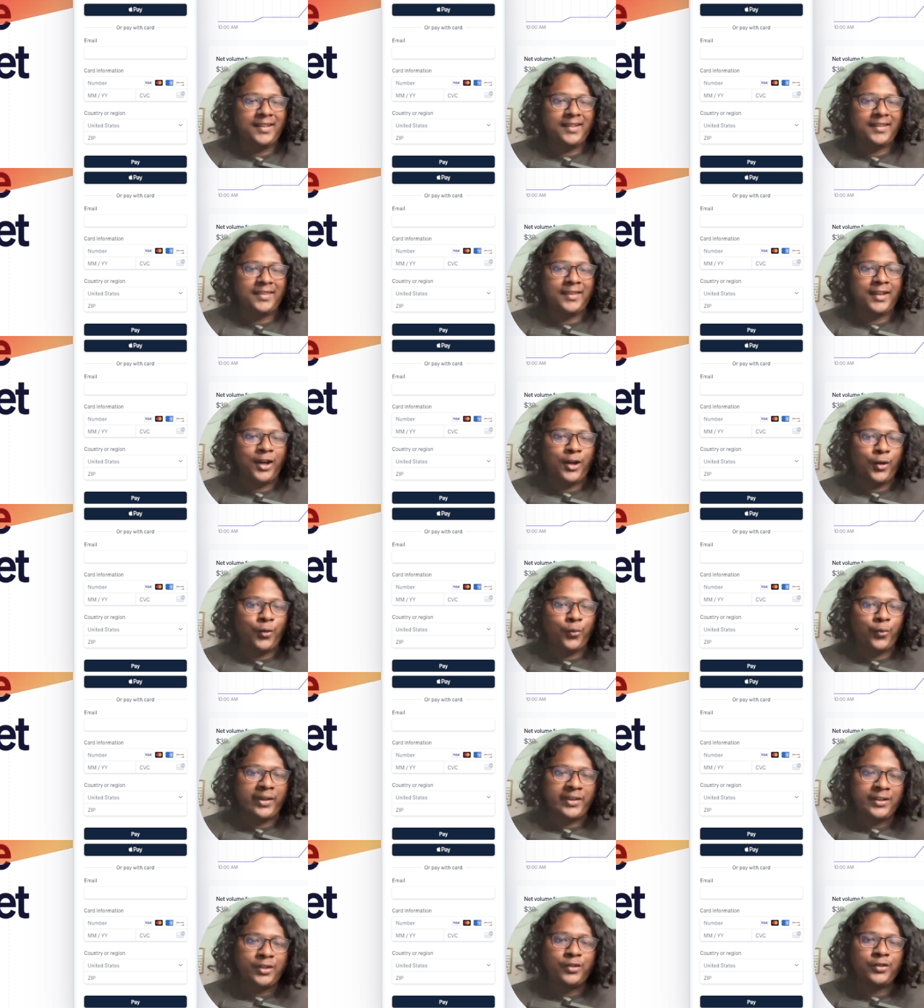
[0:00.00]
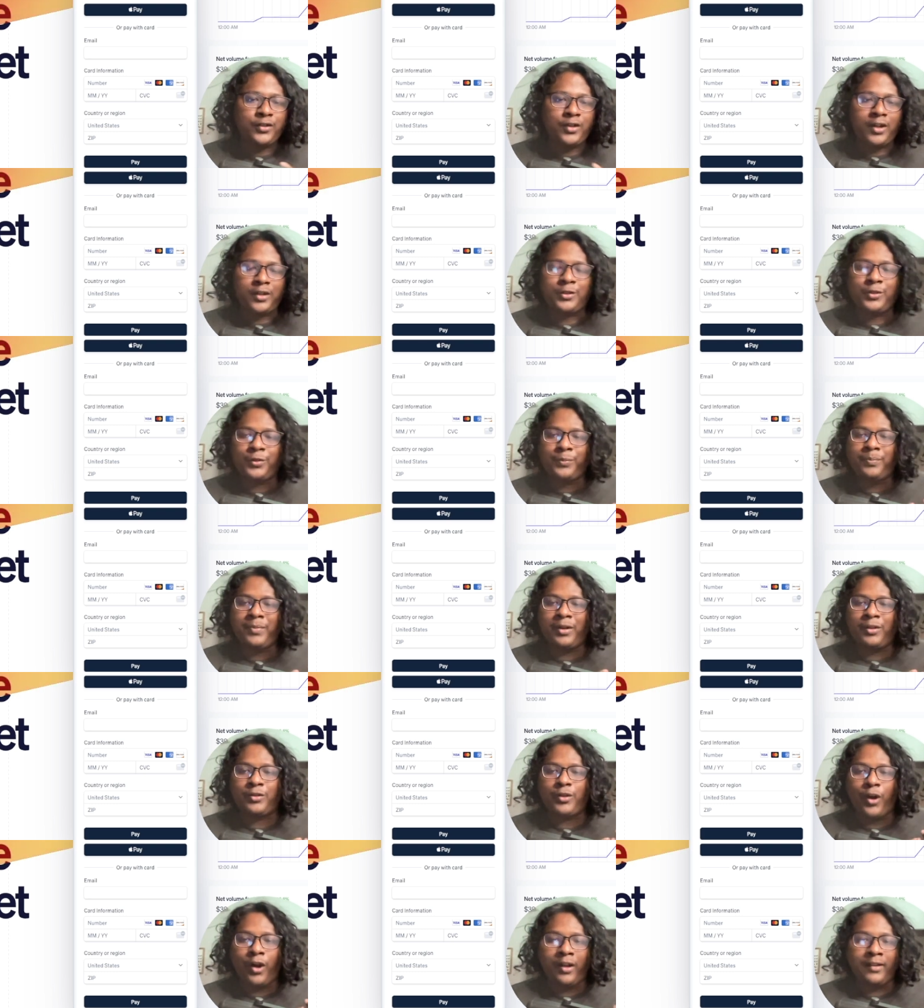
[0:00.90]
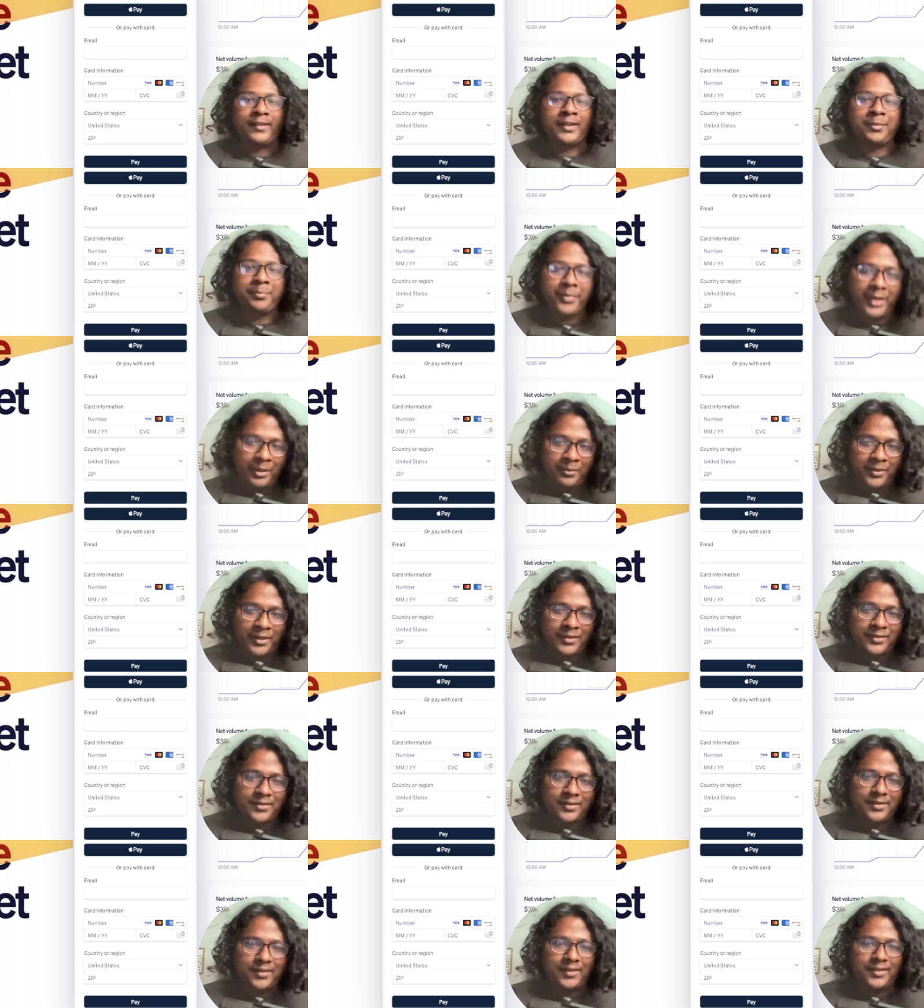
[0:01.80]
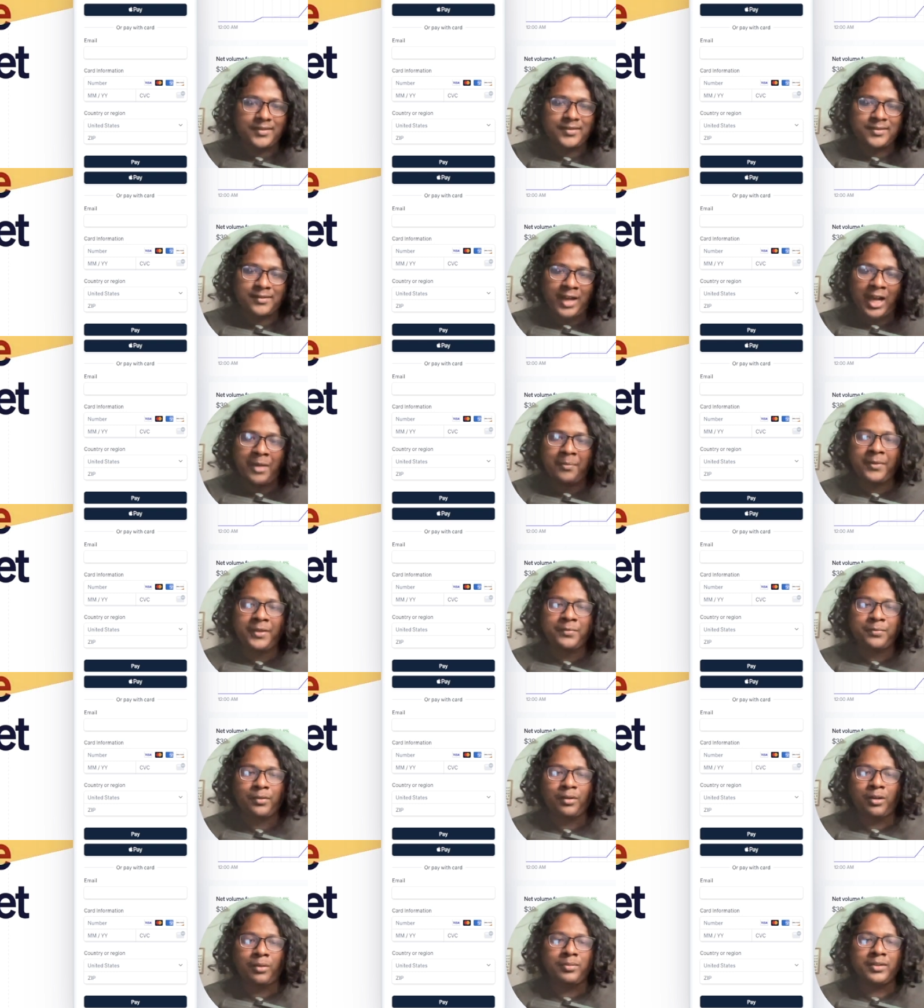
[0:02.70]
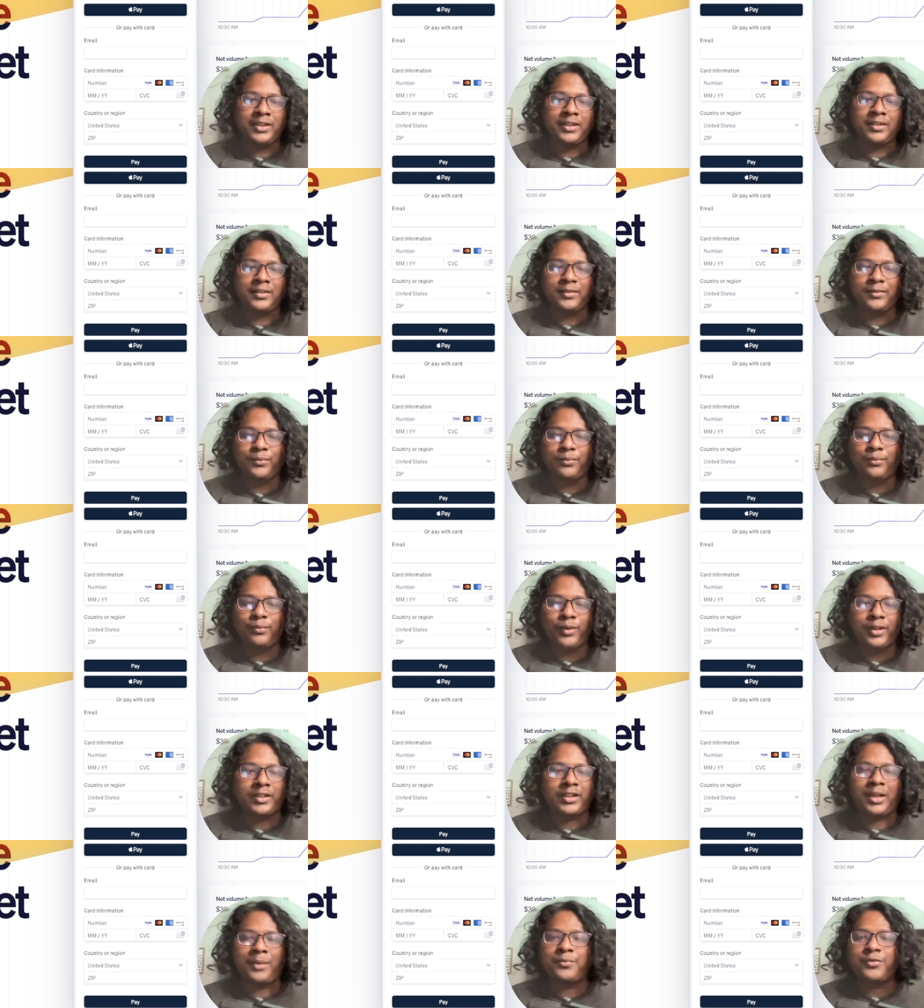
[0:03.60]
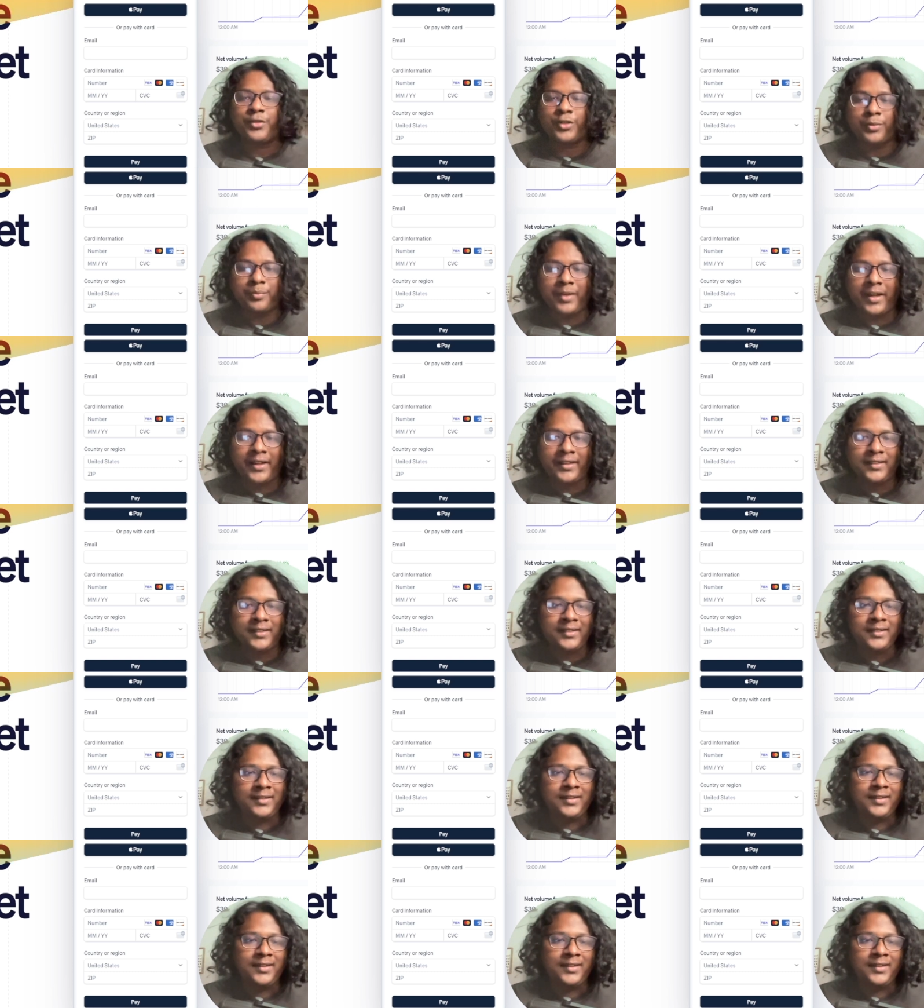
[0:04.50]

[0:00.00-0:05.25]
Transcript: Now, when you talk about online payments, Stripe is probably what comes to your mind,